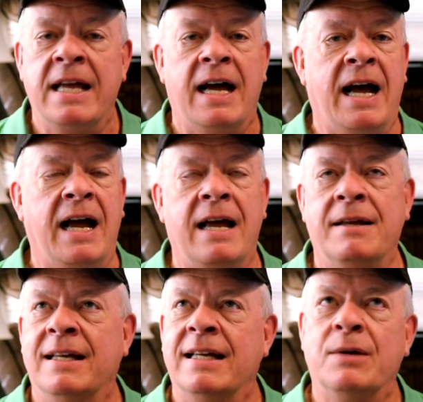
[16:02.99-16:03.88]

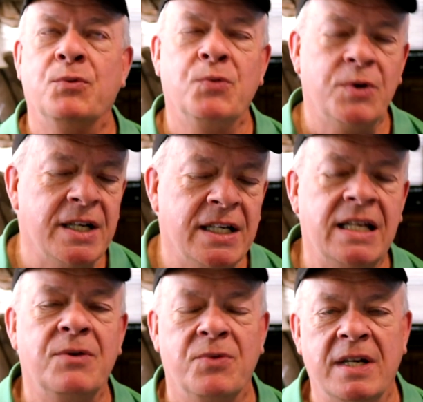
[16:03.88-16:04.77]
I
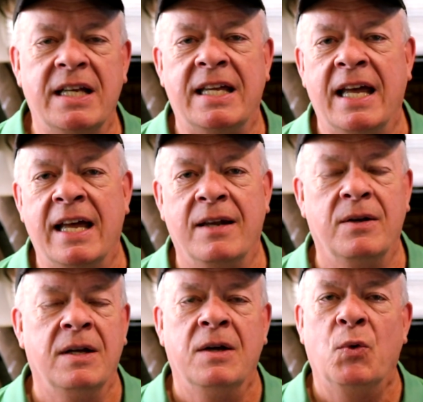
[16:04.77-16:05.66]
really can't
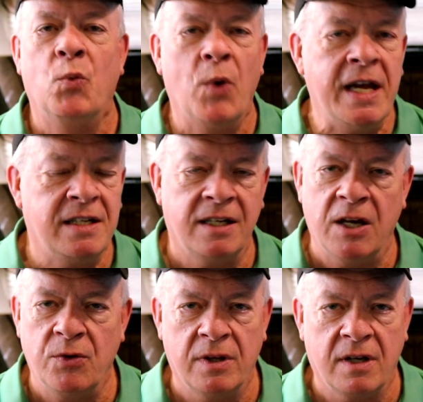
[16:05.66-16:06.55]
wait to
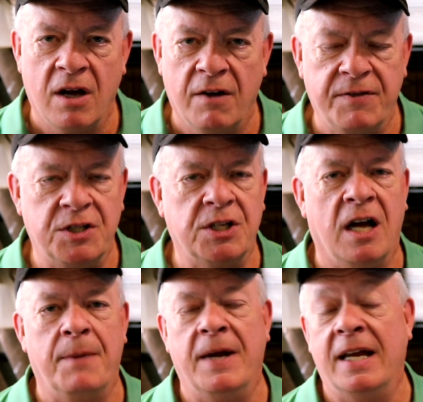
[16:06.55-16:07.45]
go to the coffee
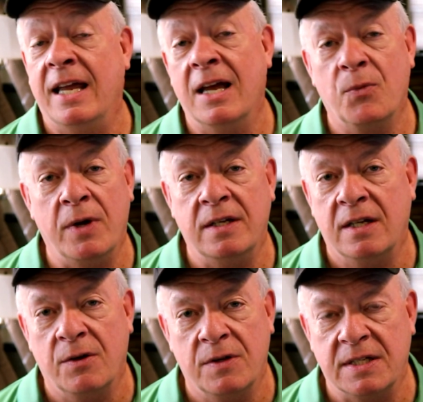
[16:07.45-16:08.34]
shop. I can't wait to
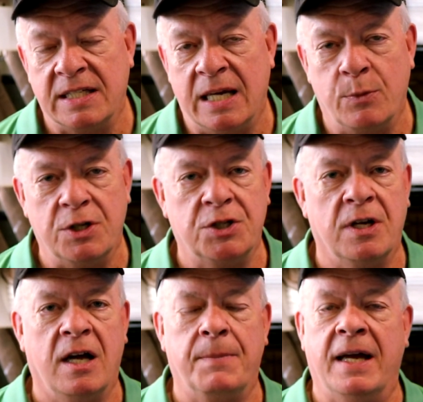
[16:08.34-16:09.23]
go to the sandwich
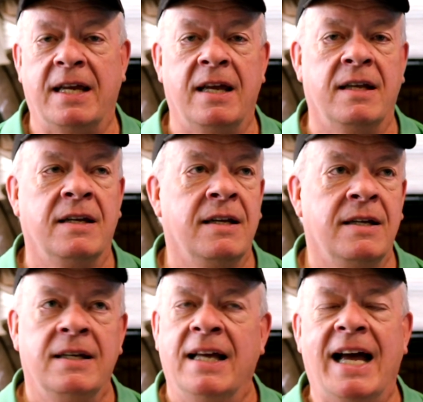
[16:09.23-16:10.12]
shop. I
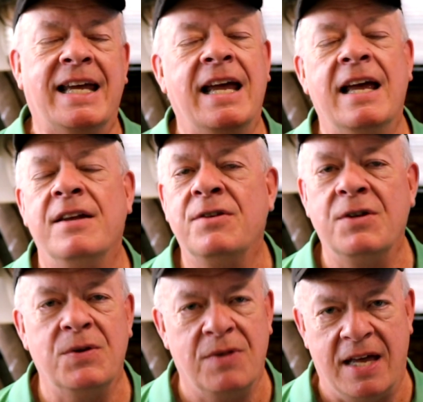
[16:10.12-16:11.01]
can't
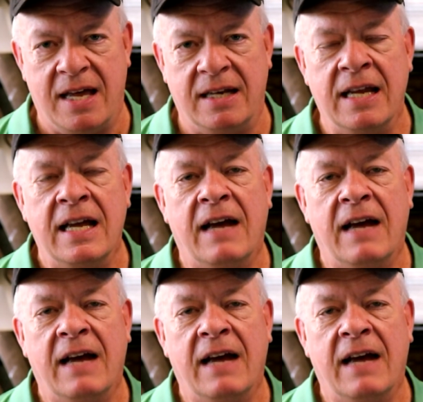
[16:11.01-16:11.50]
do that.